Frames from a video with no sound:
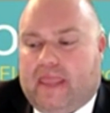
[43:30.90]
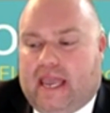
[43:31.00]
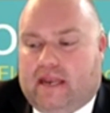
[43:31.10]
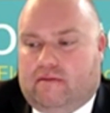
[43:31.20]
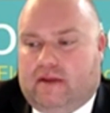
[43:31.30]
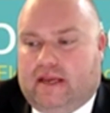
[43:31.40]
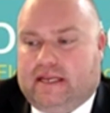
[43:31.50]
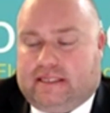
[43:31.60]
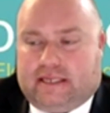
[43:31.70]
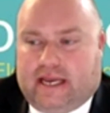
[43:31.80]

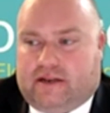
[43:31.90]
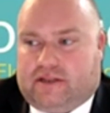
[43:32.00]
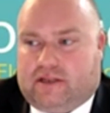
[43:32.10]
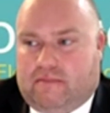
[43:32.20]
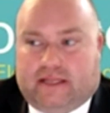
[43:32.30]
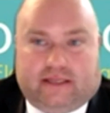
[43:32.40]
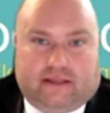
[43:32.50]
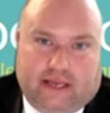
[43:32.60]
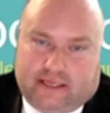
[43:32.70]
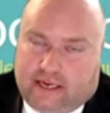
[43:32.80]
It's
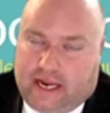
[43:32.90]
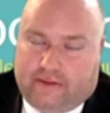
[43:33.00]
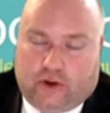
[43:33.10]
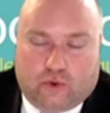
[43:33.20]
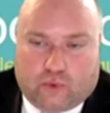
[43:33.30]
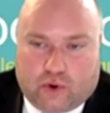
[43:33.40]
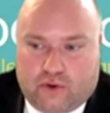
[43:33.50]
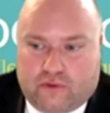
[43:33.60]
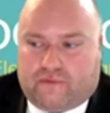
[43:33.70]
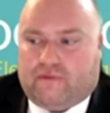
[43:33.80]
in need of a new
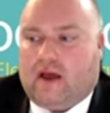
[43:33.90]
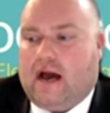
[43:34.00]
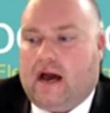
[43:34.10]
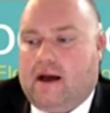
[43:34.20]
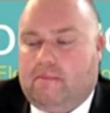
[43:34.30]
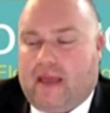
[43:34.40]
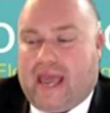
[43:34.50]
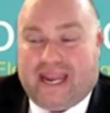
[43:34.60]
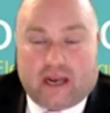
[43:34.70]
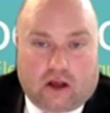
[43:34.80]
roof,
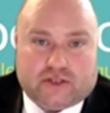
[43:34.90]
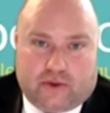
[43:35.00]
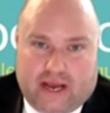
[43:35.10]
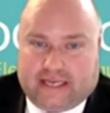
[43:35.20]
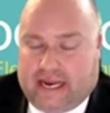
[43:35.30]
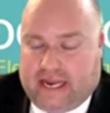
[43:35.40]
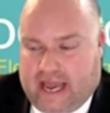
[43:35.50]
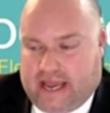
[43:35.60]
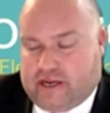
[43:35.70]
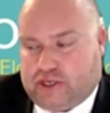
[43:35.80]
and it also has
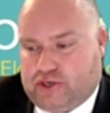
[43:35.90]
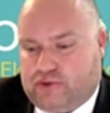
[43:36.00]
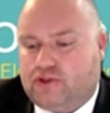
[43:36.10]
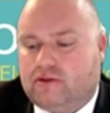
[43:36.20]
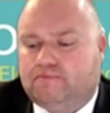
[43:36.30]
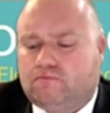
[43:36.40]
ADA issues.